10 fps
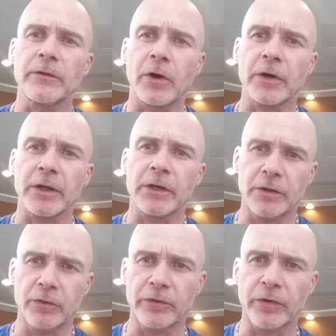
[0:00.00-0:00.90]
target,
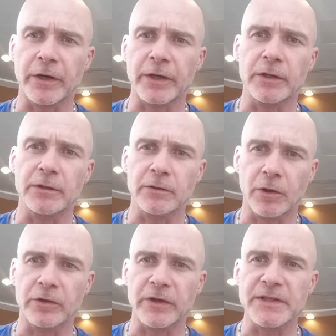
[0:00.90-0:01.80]
a new target,
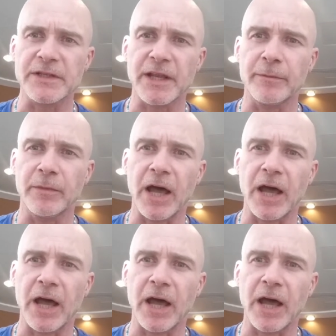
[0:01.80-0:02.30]
along the same